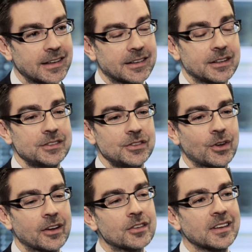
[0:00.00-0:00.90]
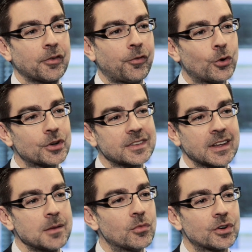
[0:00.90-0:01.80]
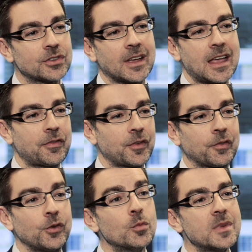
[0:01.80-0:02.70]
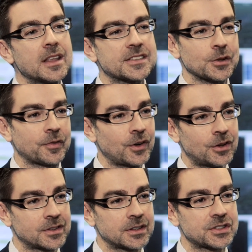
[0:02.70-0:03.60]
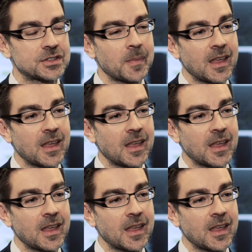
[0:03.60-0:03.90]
Uh, you cannot afford anymore to have a few minutes of outage.